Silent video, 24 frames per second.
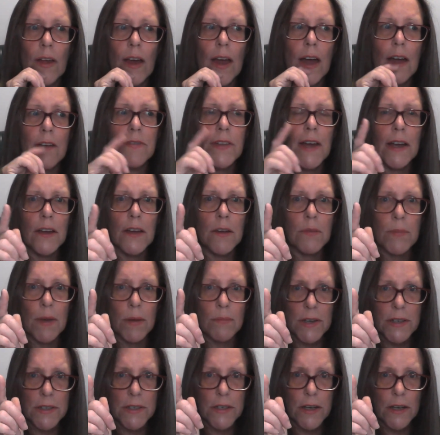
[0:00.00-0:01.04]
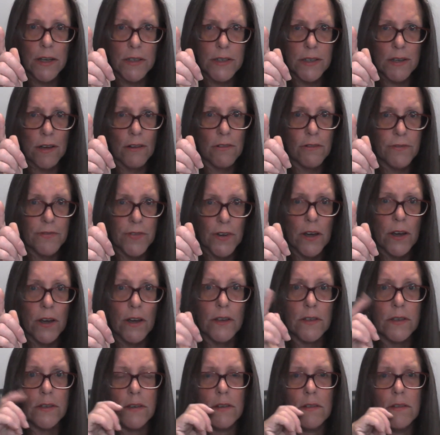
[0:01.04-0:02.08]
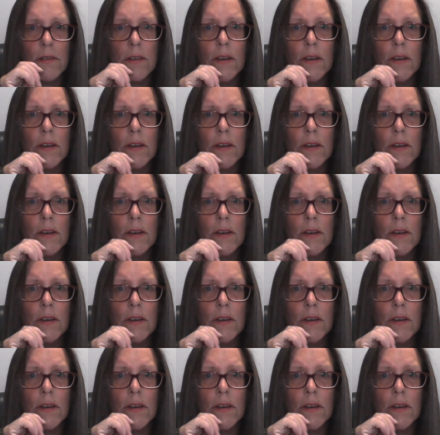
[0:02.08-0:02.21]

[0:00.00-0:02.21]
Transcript: Have that commitment to yourself first,